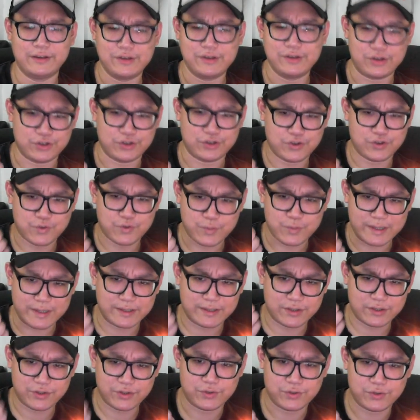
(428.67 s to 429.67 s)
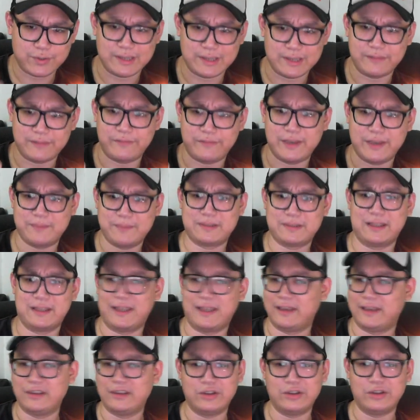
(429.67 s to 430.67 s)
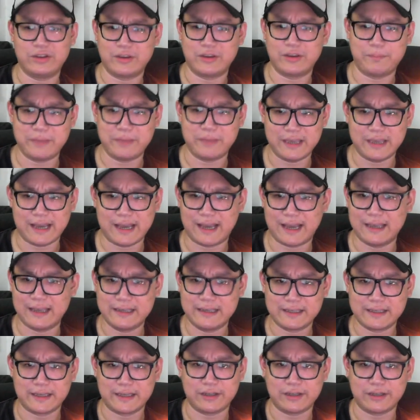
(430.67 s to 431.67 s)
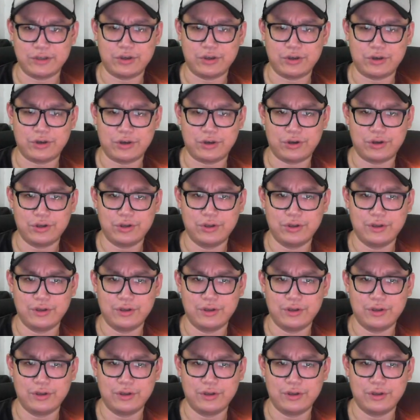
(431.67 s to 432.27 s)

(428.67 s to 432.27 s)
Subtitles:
your sweet vapes, like, you know, your BIs and your